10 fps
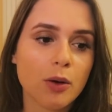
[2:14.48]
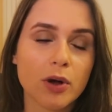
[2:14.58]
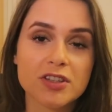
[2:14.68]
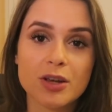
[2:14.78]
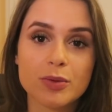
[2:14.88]

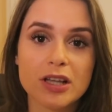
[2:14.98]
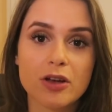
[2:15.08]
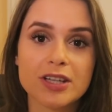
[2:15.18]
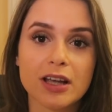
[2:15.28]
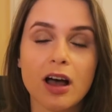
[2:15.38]
whilst he was
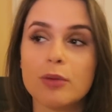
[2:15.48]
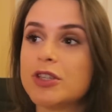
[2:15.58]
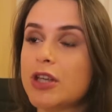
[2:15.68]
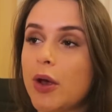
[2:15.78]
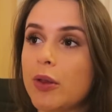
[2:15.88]
loading up,
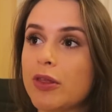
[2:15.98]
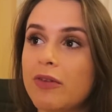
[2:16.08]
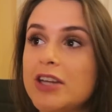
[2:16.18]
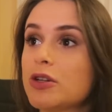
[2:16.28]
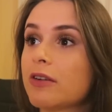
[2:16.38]
so the
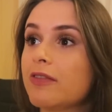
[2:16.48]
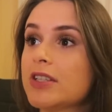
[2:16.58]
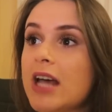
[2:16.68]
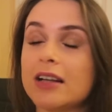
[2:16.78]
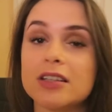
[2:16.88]

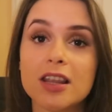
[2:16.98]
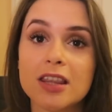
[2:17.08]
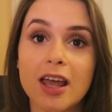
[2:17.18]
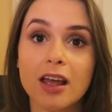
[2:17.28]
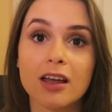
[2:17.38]
radiographers had
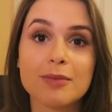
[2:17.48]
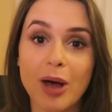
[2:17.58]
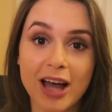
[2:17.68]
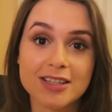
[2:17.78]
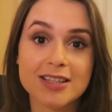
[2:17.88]
nothing
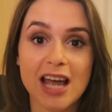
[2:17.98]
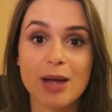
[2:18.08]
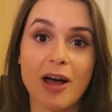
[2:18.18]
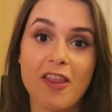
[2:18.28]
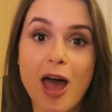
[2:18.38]
bad to say
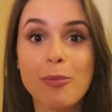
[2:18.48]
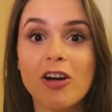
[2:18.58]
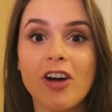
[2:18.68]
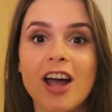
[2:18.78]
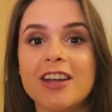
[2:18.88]
about the
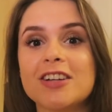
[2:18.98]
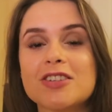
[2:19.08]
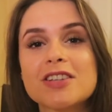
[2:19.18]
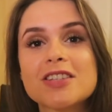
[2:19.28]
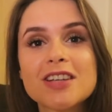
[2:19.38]
MRI, and I
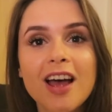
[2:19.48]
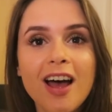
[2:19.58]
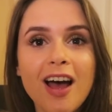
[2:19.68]
just